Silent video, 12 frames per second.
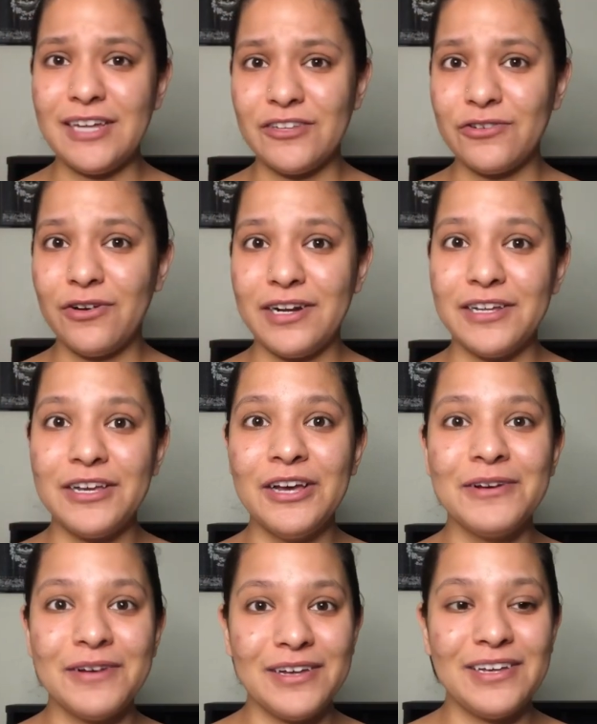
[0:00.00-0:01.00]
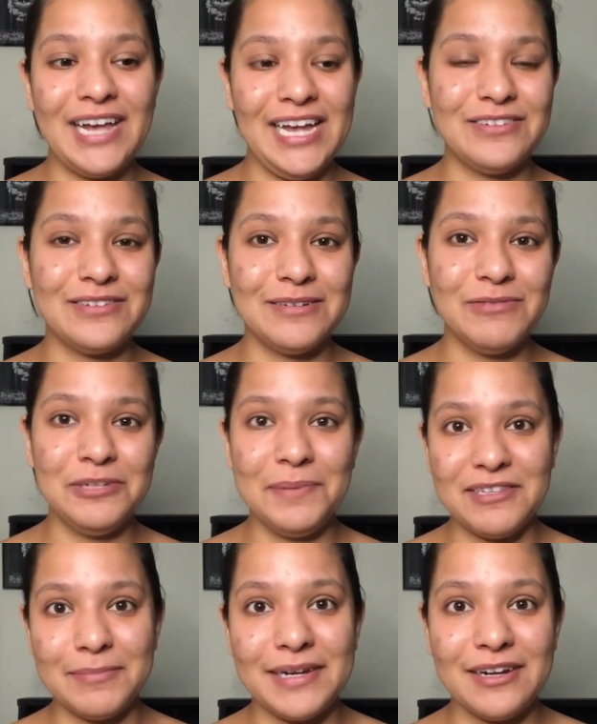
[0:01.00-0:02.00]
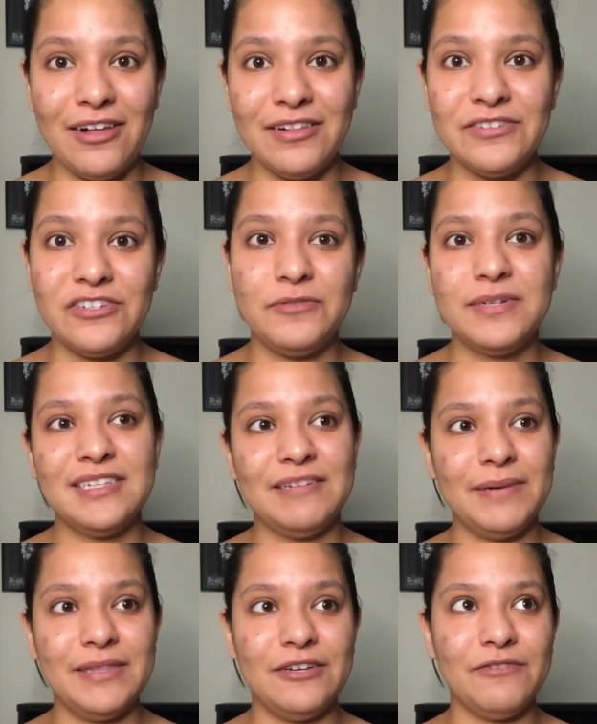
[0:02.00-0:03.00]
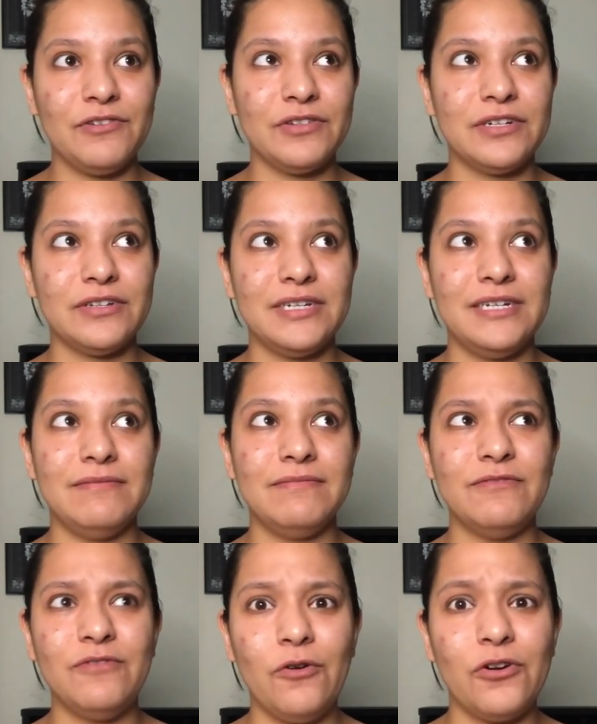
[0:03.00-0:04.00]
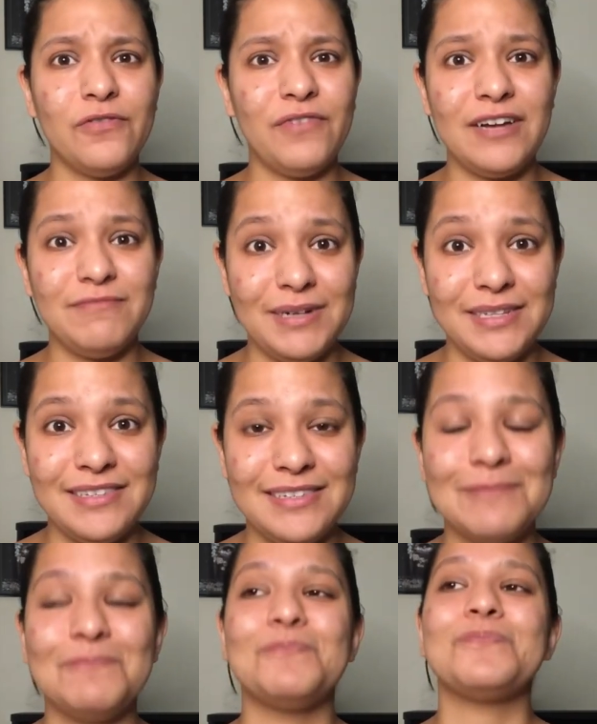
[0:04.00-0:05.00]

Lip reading: I'll try to answer them to the best of my knowledge. It's because I've been there for literally 4 or 5 months.